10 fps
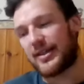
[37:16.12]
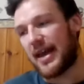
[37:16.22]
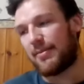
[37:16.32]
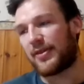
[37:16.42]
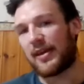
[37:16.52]

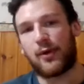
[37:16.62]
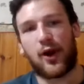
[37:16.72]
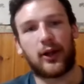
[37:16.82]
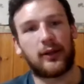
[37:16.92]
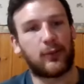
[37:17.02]
Same. I think we're
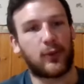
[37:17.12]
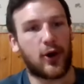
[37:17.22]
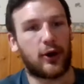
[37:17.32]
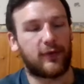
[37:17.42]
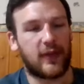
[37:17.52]

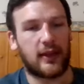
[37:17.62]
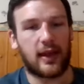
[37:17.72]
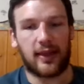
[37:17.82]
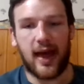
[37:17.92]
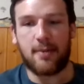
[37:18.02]
all feeling
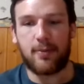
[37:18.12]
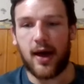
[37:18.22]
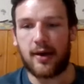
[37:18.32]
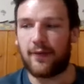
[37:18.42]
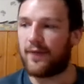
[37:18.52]
like that,
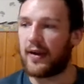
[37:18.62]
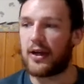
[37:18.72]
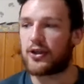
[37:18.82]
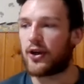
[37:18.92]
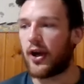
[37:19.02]
but
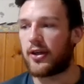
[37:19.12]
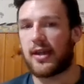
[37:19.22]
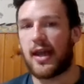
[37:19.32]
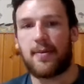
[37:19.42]
fingers crossed.